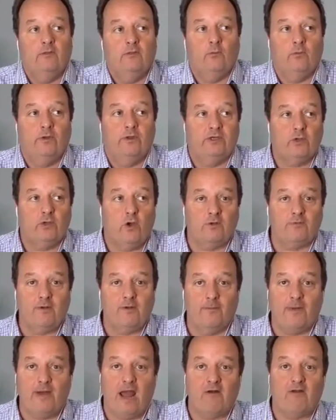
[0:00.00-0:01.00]
we talked
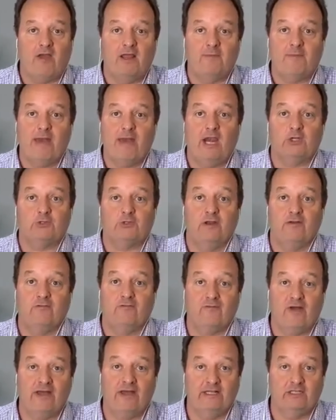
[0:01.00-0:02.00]
about buy right, manage right, and
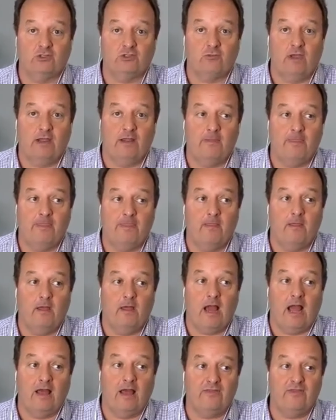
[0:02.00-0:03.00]
finance right.
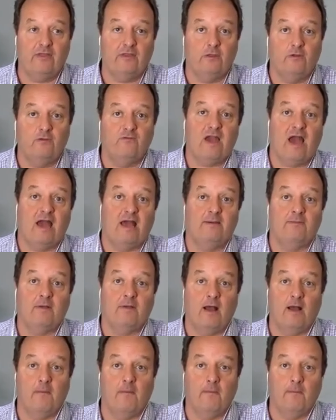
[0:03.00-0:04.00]
I think you've gotten
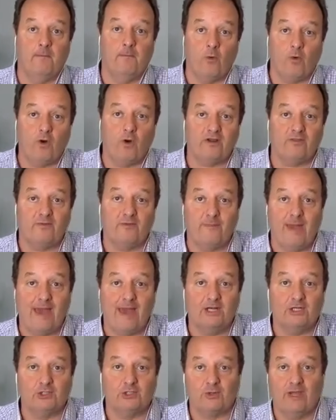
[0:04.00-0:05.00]
more out of the
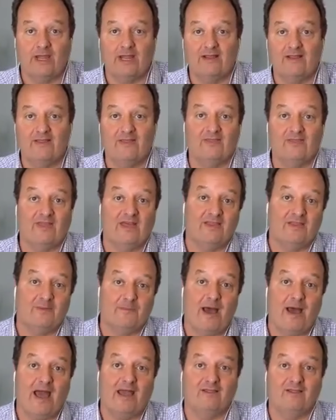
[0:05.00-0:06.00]
manage right than the
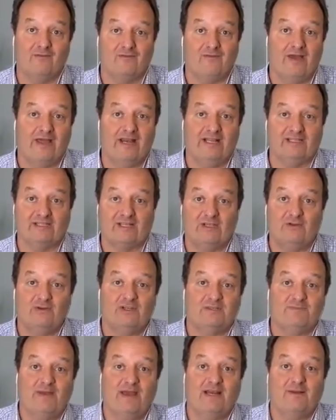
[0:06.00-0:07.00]
buy and the finance. Can you
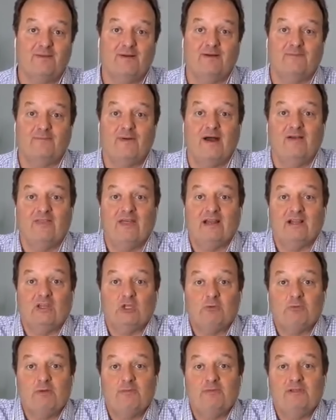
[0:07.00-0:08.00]
expand upon that a
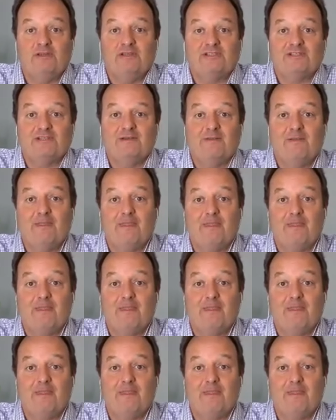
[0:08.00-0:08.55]
little bit, please?